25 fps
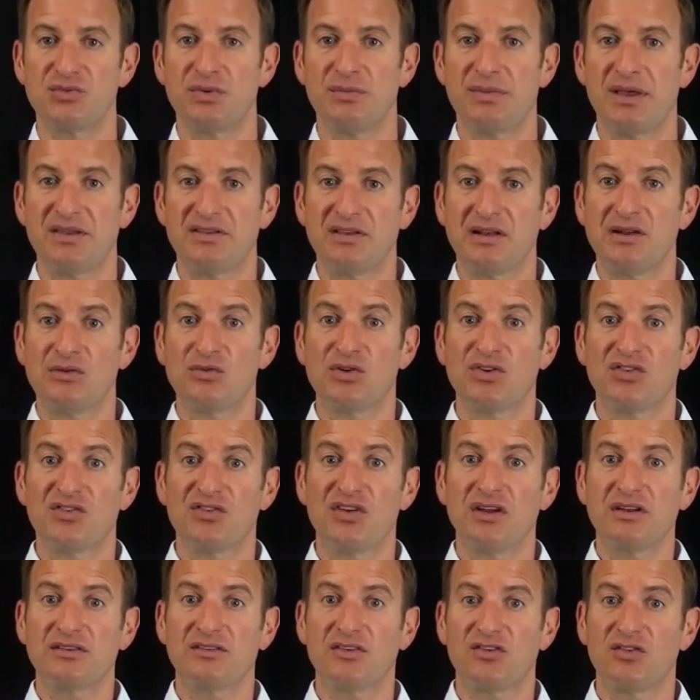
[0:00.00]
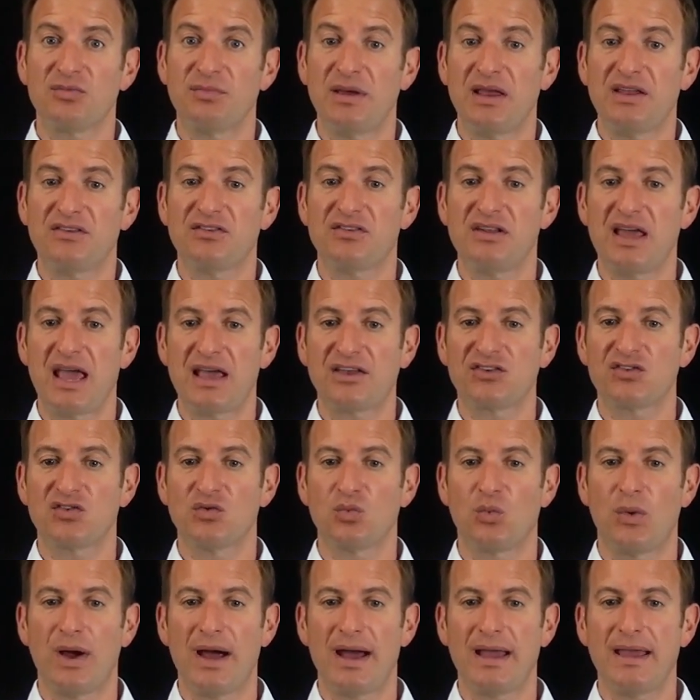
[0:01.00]
We basically restrict the space in X
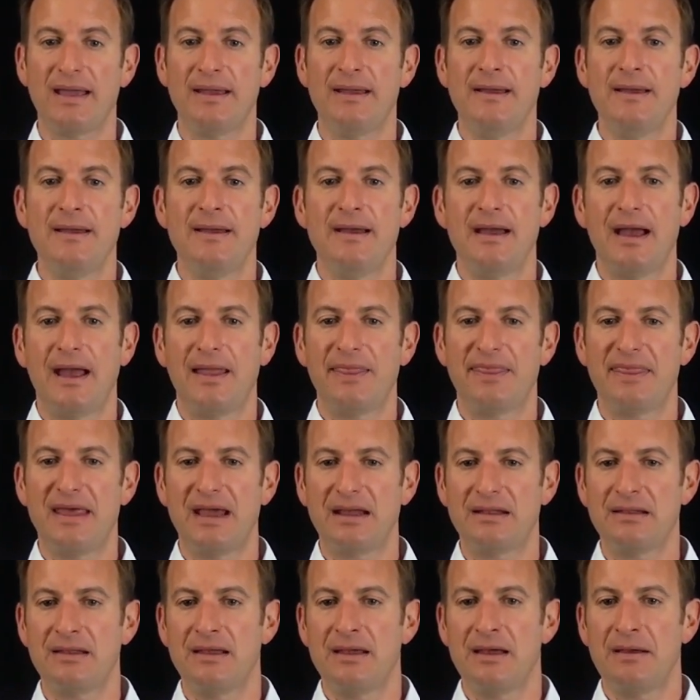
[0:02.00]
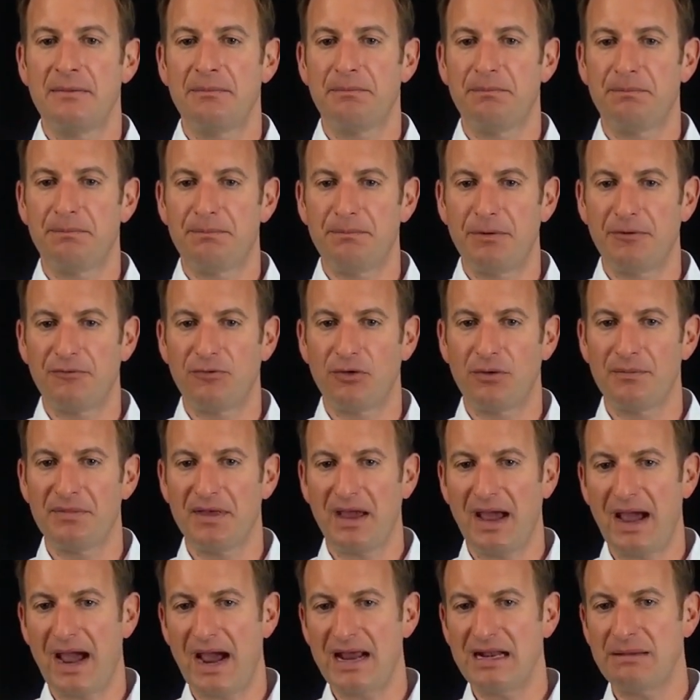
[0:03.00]
and Y and then perform the
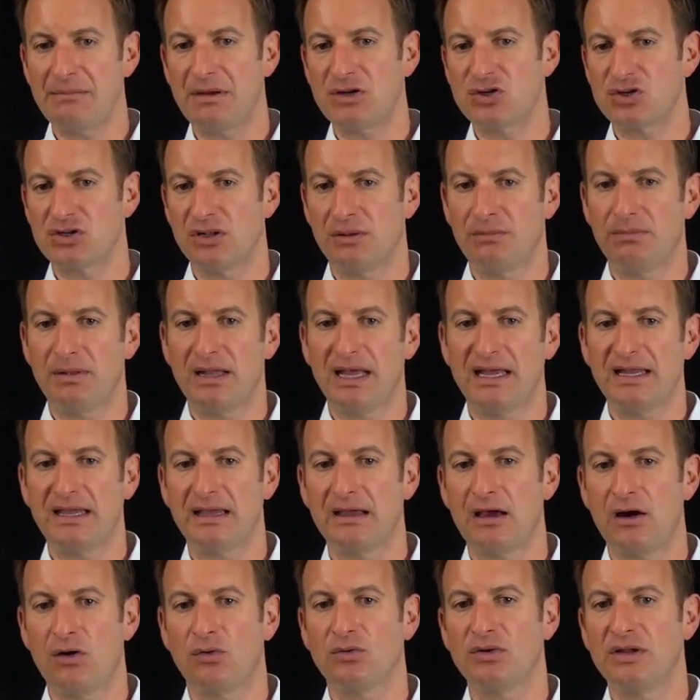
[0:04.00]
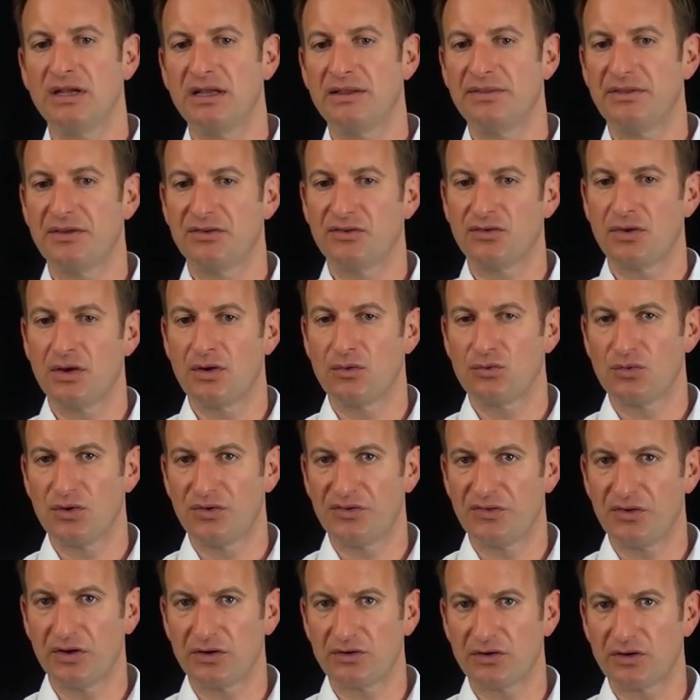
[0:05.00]
high-dimensional planning only in this
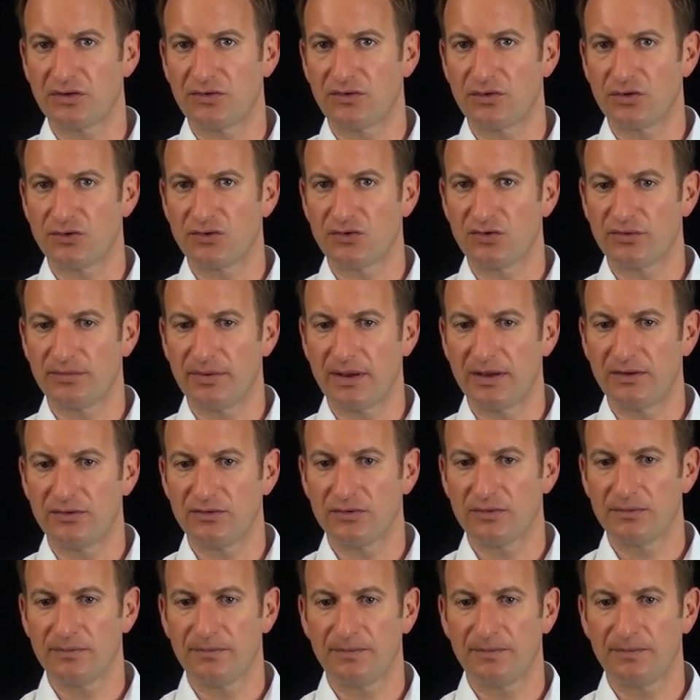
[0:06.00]
restricted search space.